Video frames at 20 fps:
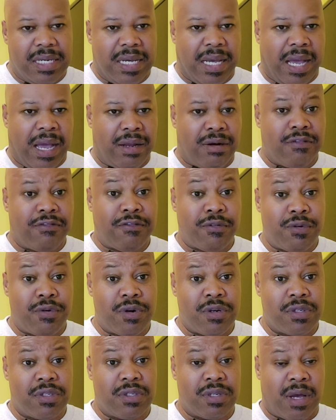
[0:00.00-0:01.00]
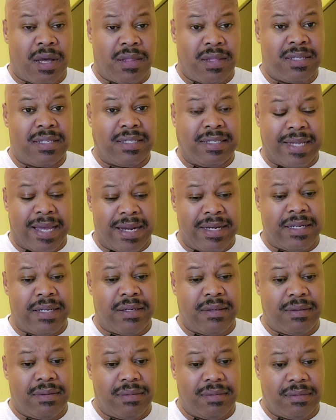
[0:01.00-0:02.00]
and, of course,
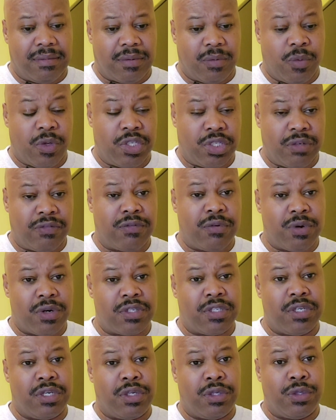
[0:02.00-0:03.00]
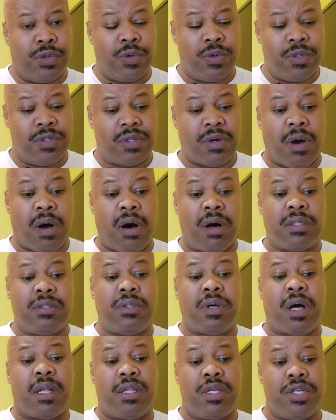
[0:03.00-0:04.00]
understanding, which, of course, includes all
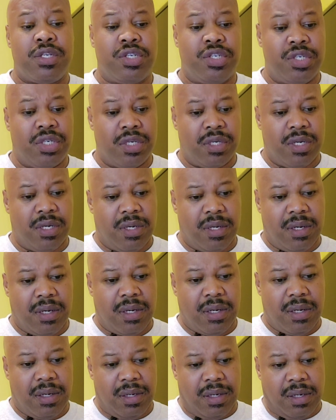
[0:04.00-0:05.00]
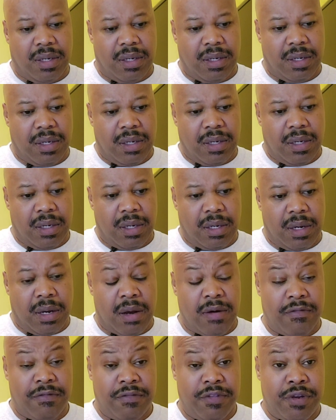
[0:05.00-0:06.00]
knowledge
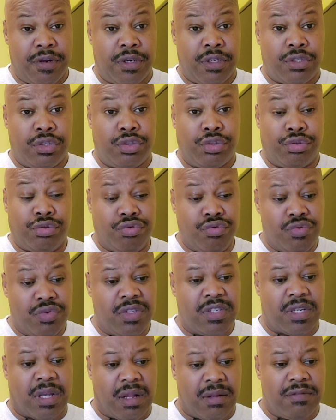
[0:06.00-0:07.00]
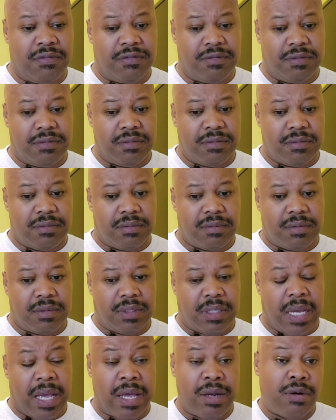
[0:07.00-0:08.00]
of their true self
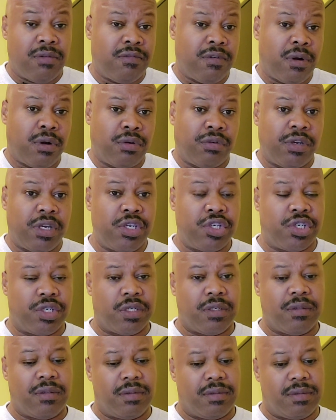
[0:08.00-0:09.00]
and of all creation.